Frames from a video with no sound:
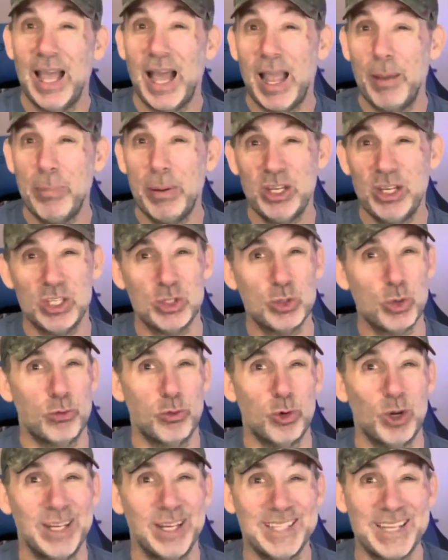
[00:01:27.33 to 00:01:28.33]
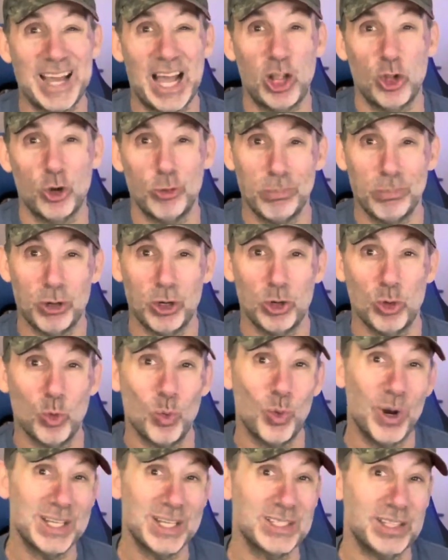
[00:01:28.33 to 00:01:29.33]
I paid just over a dollar per
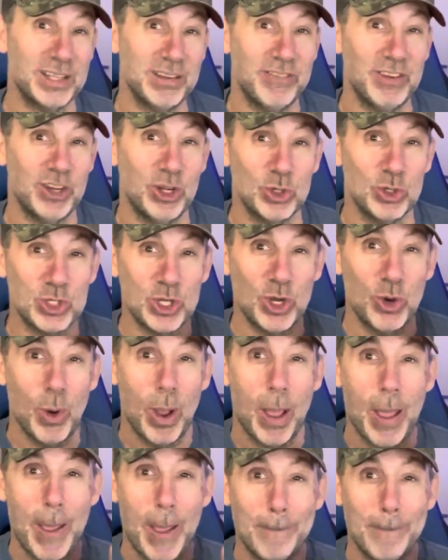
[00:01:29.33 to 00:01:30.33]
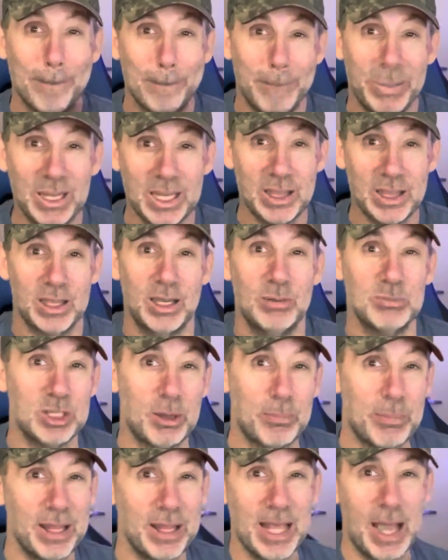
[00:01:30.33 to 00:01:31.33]
wrestling figure, so big thumbs
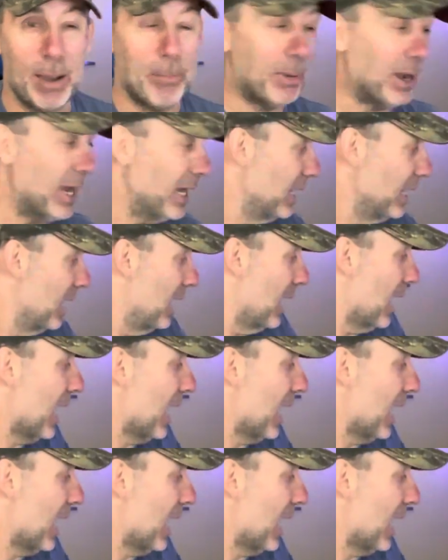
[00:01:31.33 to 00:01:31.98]
up on that buy.